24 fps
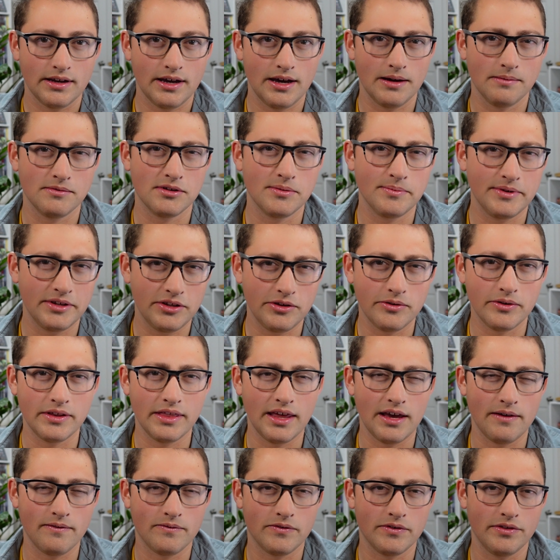I'm going to be doing
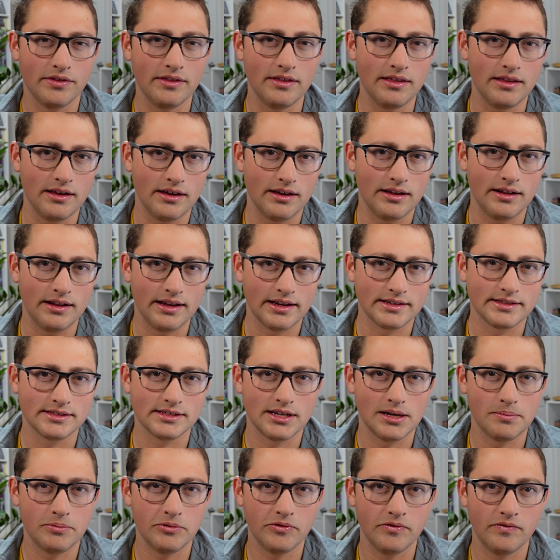that for the next
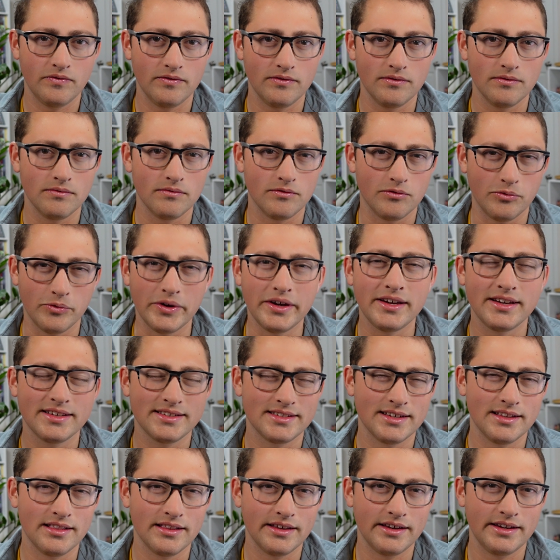couple of
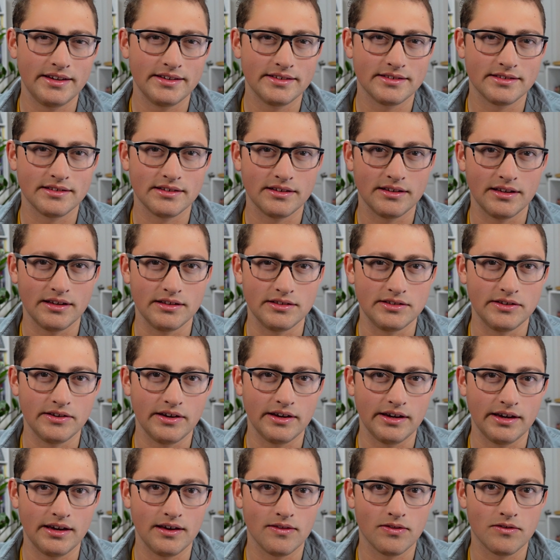weeks at least until
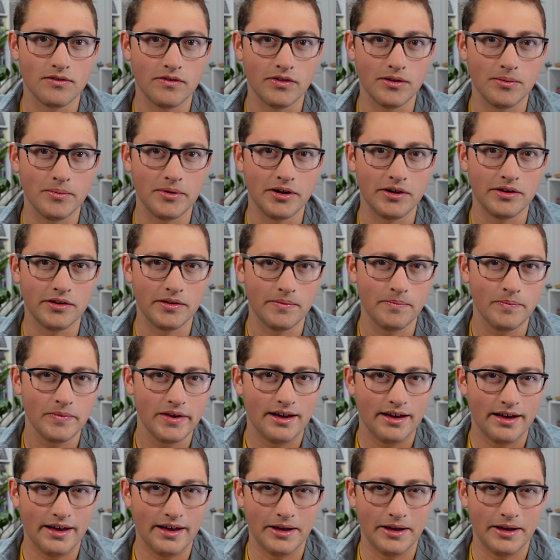I get through them all.